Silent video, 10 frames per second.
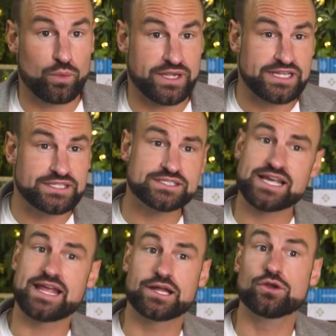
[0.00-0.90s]
we need to
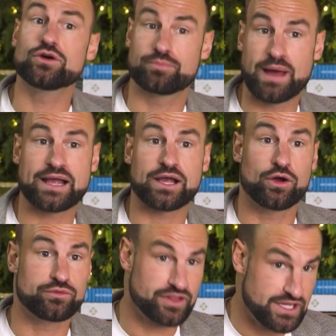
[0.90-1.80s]
take a look back
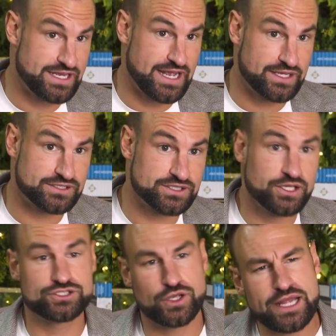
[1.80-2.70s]
over the years.
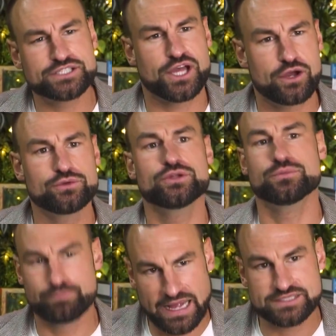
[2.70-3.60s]
So let's go
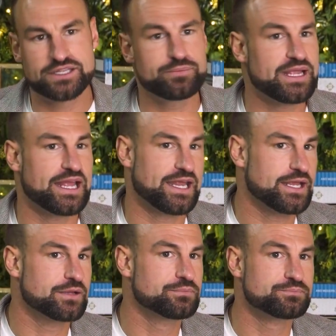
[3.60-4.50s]
back to the beginning.